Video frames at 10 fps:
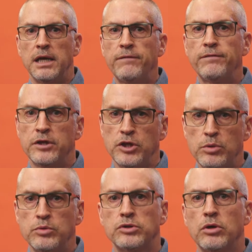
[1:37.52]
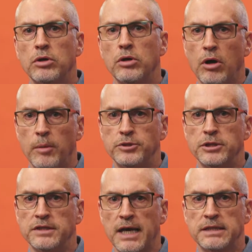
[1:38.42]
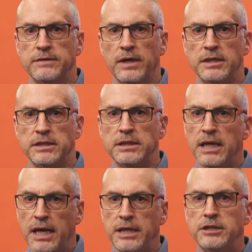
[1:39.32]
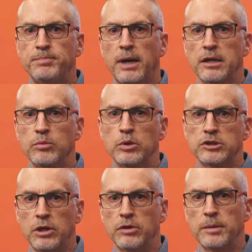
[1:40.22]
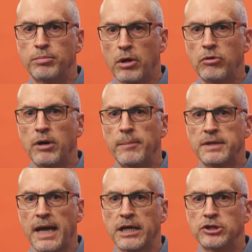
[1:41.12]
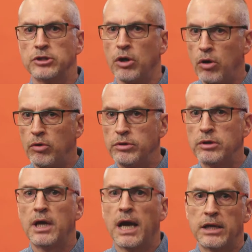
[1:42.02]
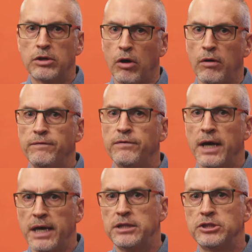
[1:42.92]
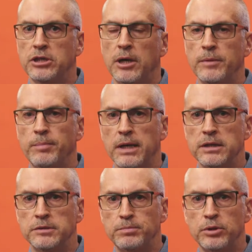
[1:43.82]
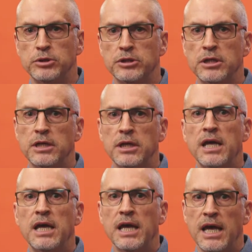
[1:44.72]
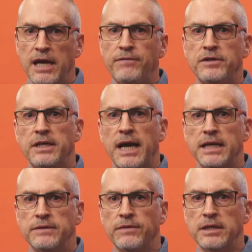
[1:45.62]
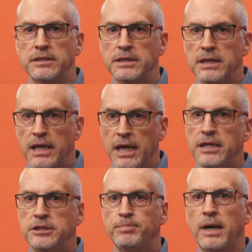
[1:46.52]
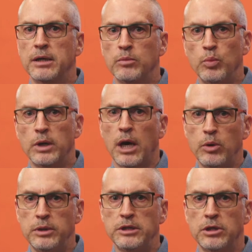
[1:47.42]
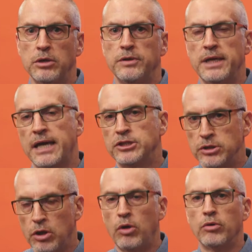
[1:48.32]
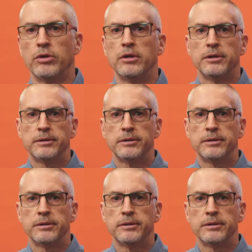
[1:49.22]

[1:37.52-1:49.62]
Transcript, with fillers: If the Use Toggle option is activated, each button will turn the programmed action on and off each time the button is pushed. If deactivated, each button will only turn the action on.